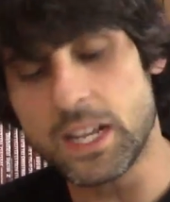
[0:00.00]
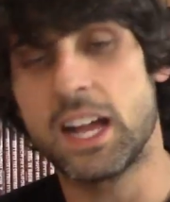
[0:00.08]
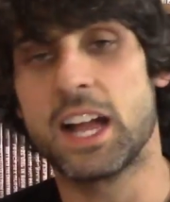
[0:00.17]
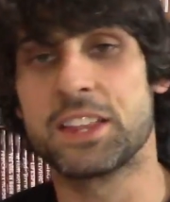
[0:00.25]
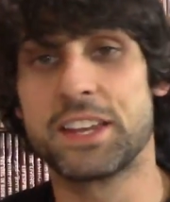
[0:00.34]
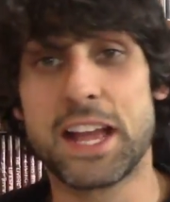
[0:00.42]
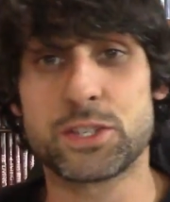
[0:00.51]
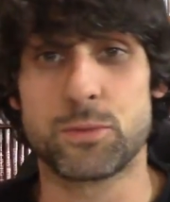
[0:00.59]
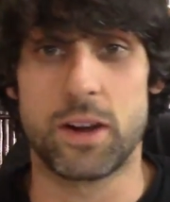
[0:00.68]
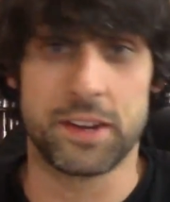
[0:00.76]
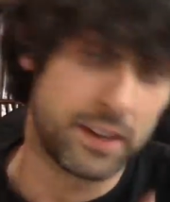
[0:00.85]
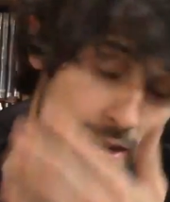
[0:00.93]
Oh, the next
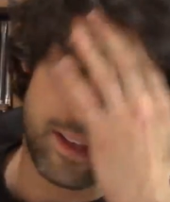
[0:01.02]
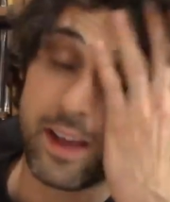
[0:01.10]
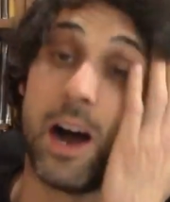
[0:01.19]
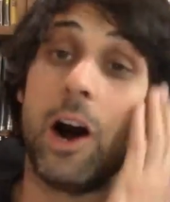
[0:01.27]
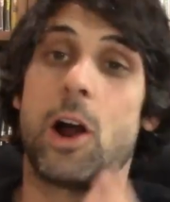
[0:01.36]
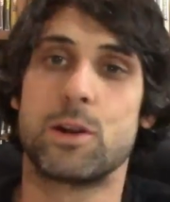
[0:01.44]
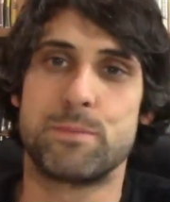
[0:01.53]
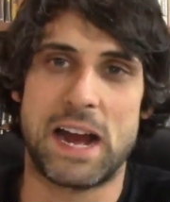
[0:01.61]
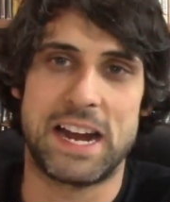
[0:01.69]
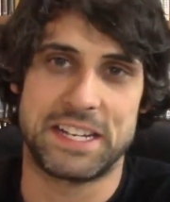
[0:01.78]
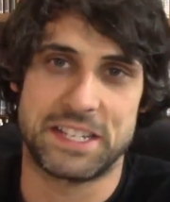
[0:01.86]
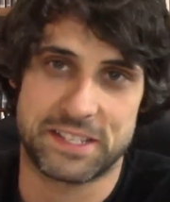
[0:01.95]
one Hard
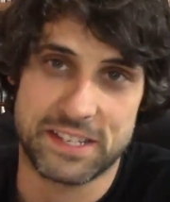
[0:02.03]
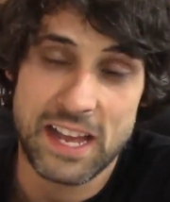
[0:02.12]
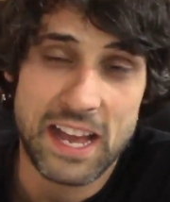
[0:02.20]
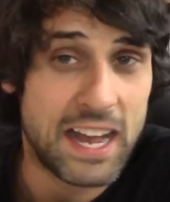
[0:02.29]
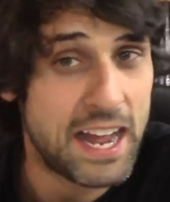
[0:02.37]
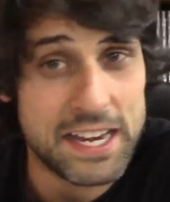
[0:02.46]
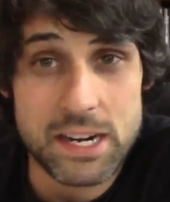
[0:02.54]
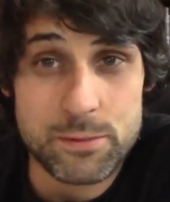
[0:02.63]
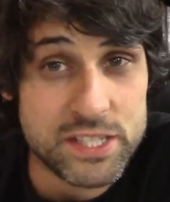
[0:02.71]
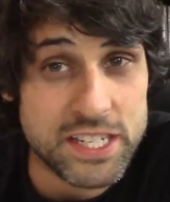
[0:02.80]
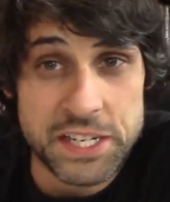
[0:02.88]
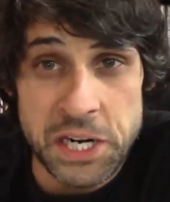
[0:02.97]
Bodies. I'd
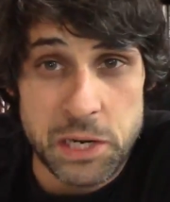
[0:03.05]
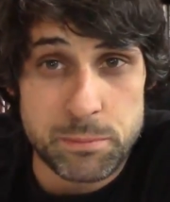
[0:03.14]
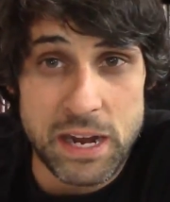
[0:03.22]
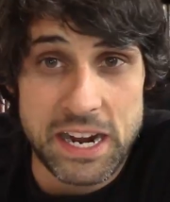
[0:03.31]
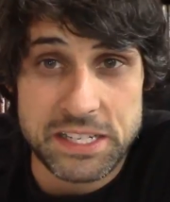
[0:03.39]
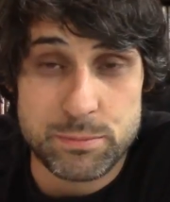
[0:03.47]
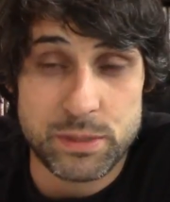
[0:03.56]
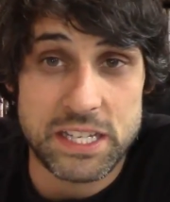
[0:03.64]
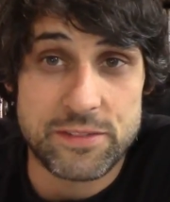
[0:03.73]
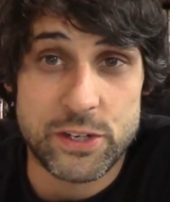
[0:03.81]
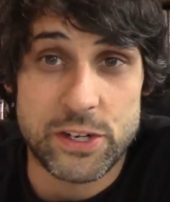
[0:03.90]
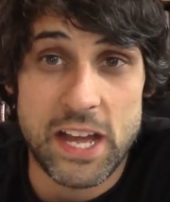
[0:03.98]
never seen Hard Bodies,
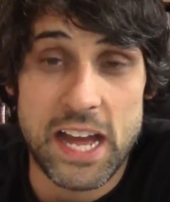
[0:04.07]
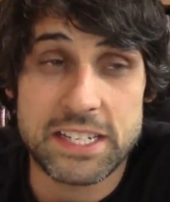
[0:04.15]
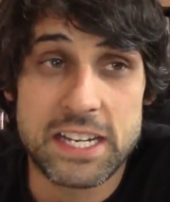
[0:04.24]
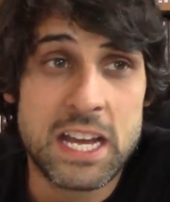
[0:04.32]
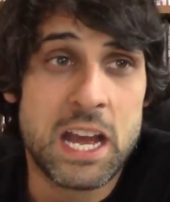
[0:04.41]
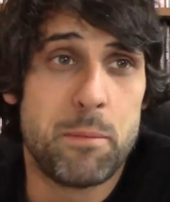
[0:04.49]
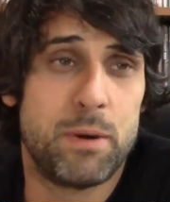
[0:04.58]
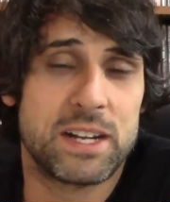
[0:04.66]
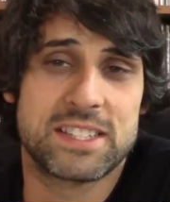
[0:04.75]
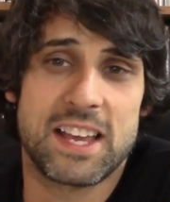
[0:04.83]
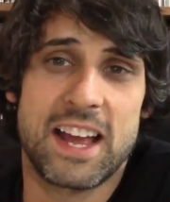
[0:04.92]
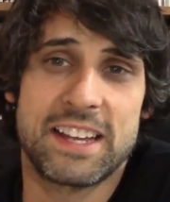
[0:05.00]
believe it or not.
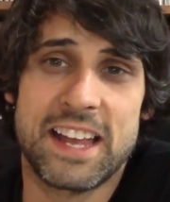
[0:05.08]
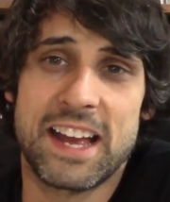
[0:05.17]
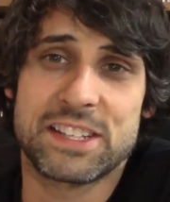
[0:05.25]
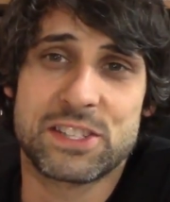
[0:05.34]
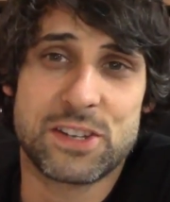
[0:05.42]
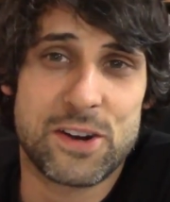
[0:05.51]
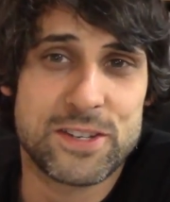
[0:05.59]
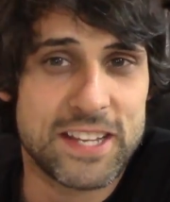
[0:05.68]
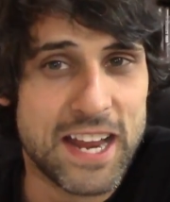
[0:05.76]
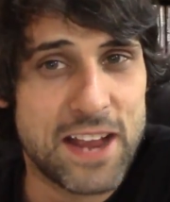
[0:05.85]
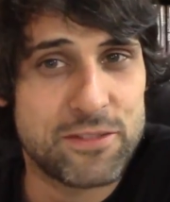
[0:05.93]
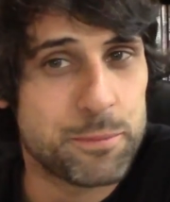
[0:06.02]
But uh, yeah, it stars
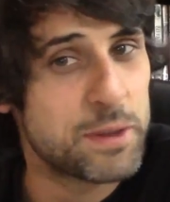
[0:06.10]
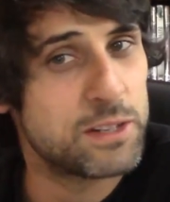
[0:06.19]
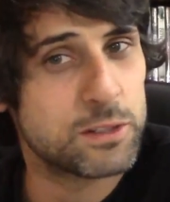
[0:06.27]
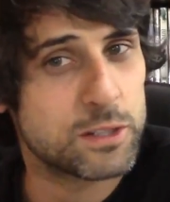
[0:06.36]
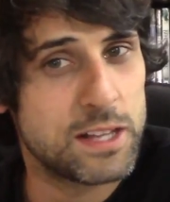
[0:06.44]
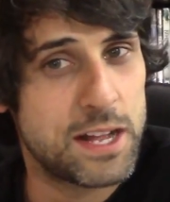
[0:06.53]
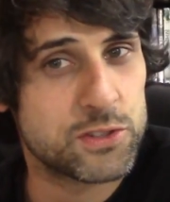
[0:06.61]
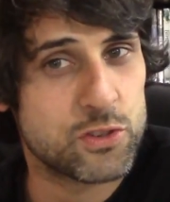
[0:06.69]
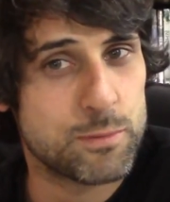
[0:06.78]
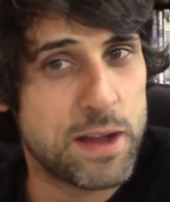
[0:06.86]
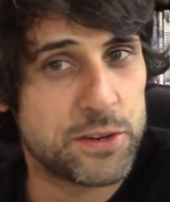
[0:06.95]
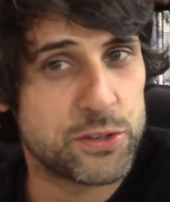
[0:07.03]
the guy from Killer Clowns
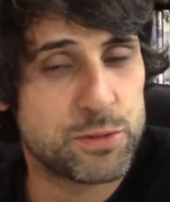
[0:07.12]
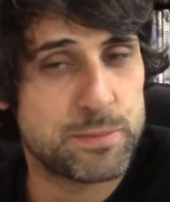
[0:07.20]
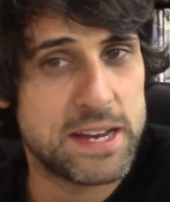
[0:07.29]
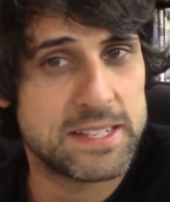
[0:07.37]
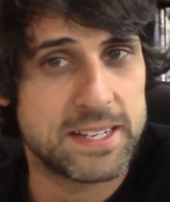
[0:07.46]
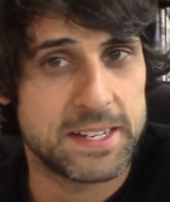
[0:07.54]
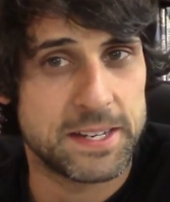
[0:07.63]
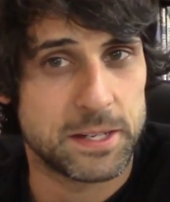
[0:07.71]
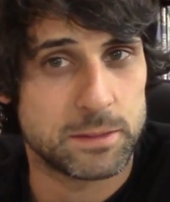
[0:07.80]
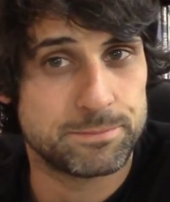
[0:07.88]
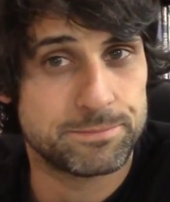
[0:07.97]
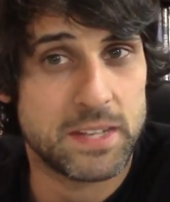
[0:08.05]
from Outer Space in
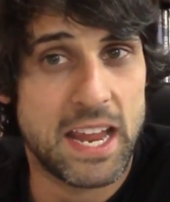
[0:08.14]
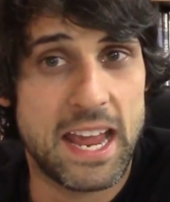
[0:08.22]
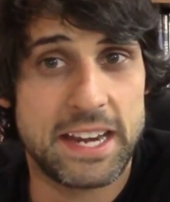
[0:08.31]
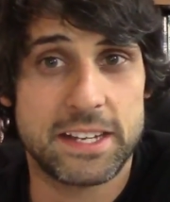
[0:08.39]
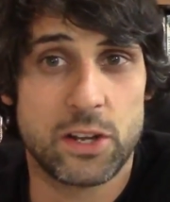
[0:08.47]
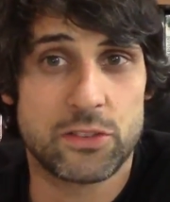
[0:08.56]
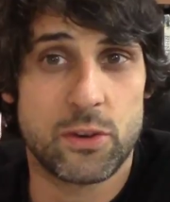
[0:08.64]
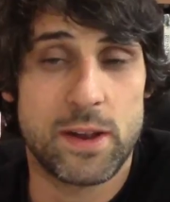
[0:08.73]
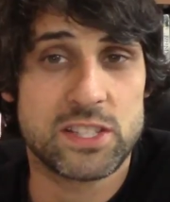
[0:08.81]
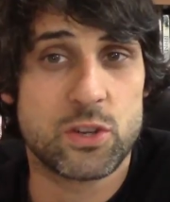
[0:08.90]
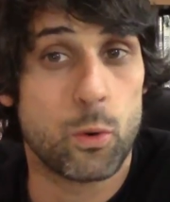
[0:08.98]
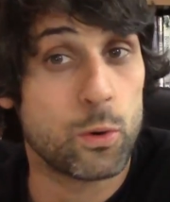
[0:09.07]
here and it also
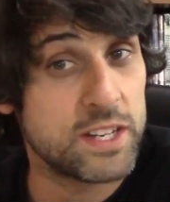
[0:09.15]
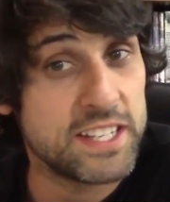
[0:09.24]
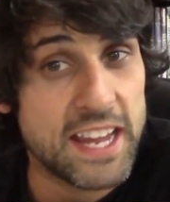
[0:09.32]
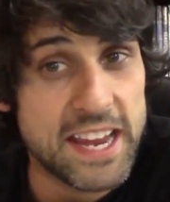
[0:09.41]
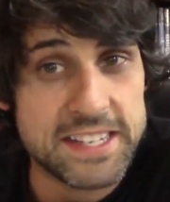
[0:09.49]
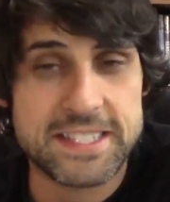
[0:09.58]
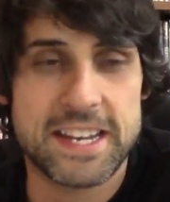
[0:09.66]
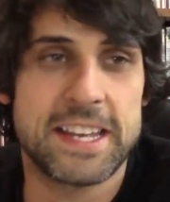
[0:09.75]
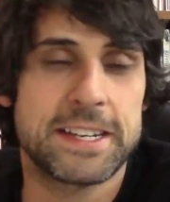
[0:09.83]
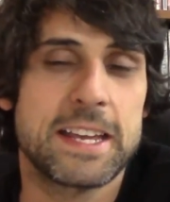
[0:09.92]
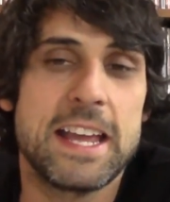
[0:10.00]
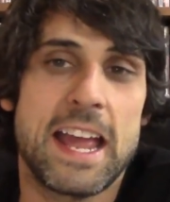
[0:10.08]
has Courtney Gaines in
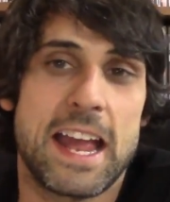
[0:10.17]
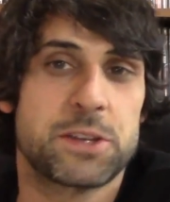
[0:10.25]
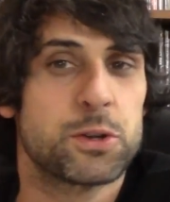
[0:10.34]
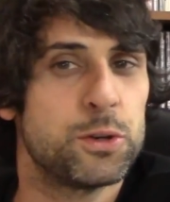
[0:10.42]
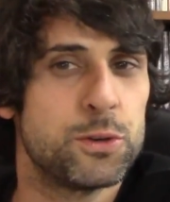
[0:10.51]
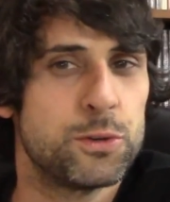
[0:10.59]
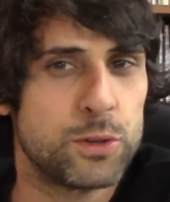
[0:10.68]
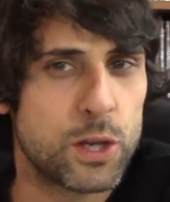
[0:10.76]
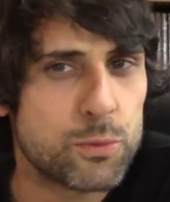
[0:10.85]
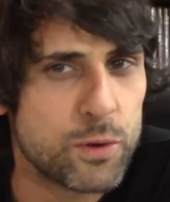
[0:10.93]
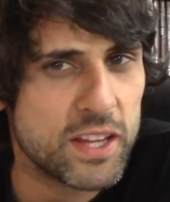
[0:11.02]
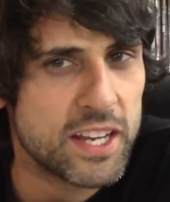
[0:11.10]
it. And you'll
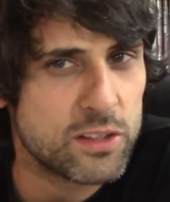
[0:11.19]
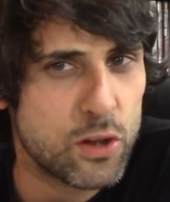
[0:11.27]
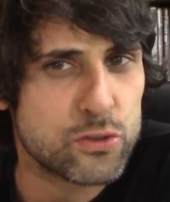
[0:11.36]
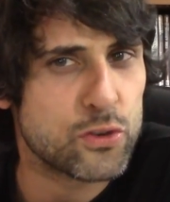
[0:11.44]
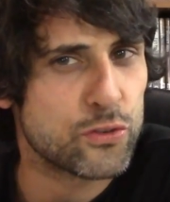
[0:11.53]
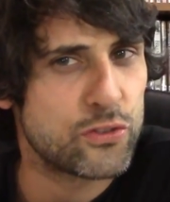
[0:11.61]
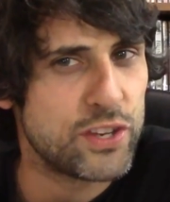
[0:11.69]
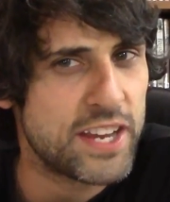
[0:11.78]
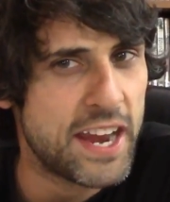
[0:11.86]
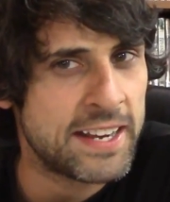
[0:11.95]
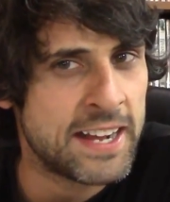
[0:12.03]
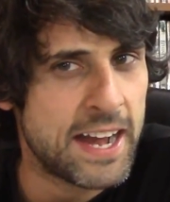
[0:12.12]
look really close, you'll see
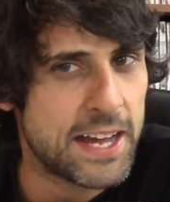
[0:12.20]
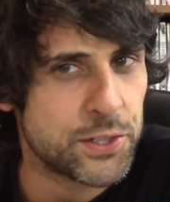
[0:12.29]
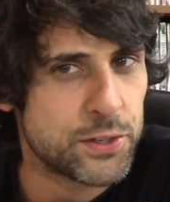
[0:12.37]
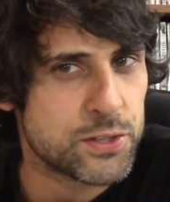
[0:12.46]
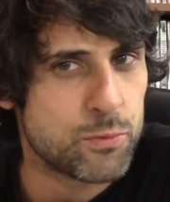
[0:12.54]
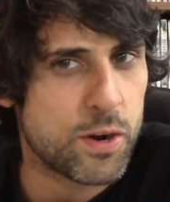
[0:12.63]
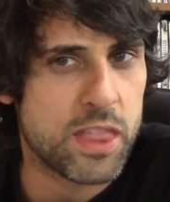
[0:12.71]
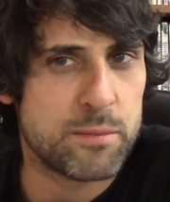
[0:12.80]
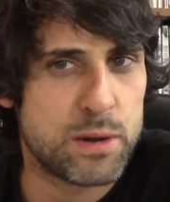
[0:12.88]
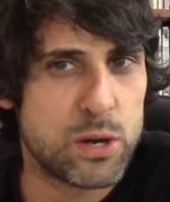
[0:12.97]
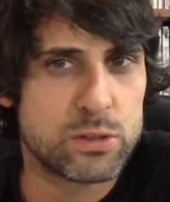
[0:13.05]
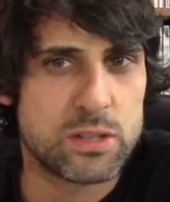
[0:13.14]
Kane Hodder as one of
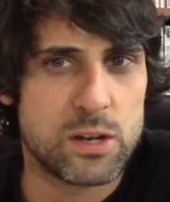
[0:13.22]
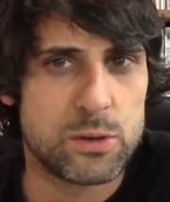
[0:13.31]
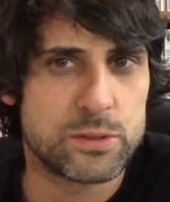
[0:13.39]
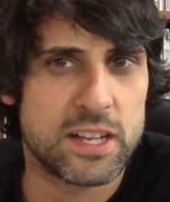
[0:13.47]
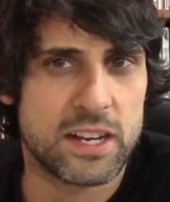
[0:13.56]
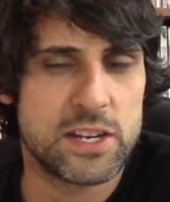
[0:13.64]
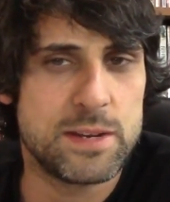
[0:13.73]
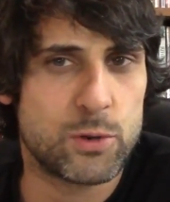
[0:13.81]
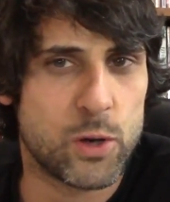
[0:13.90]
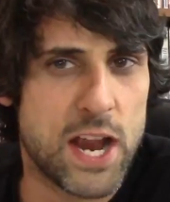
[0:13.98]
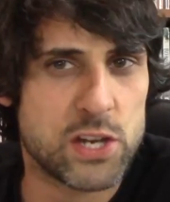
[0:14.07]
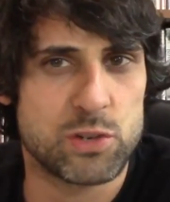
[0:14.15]
the bozos that keep
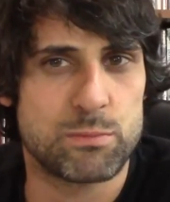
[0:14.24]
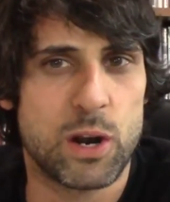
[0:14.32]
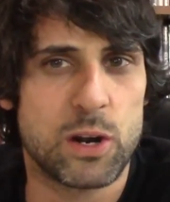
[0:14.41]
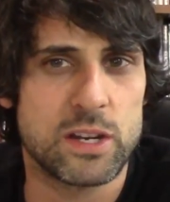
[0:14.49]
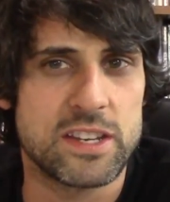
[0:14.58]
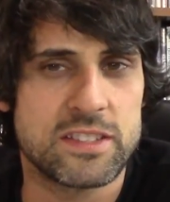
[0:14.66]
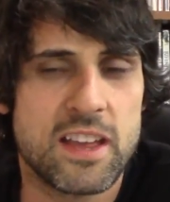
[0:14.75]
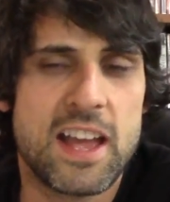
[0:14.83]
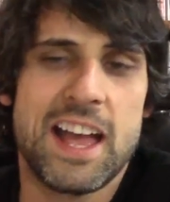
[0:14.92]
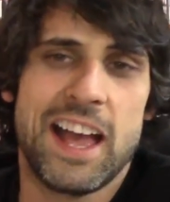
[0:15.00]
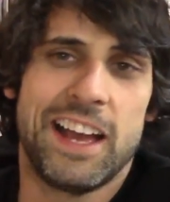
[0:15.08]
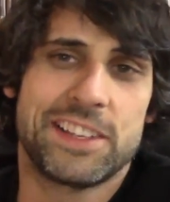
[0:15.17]
crashing parties.
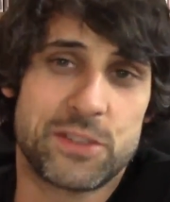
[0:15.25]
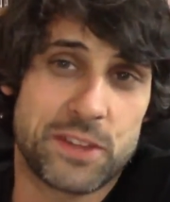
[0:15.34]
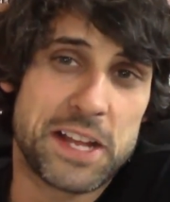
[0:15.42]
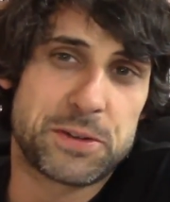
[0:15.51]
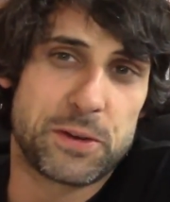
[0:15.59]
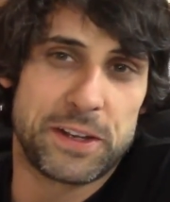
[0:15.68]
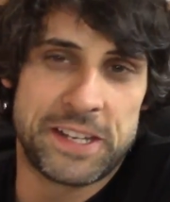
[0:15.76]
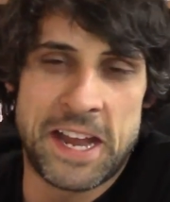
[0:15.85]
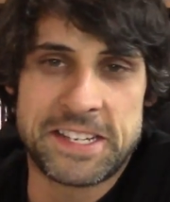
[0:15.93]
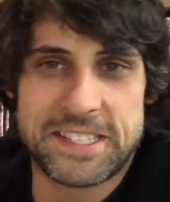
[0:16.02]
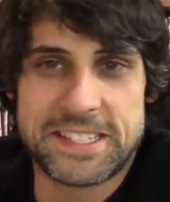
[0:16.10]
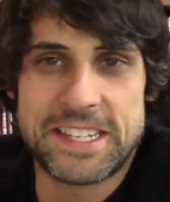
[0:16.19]
So that's really
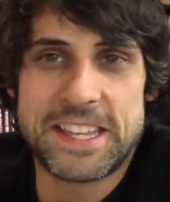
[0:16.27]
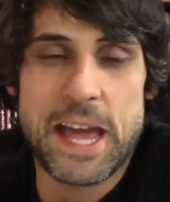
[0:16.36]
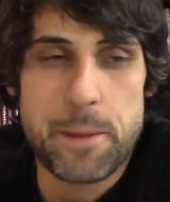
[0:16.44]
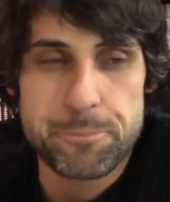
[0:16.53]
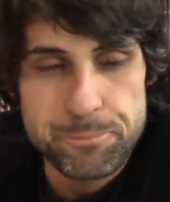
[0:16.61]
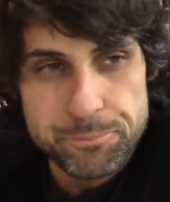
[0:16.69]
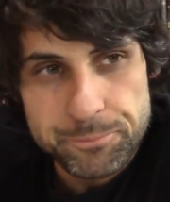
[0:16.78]
nice to see that.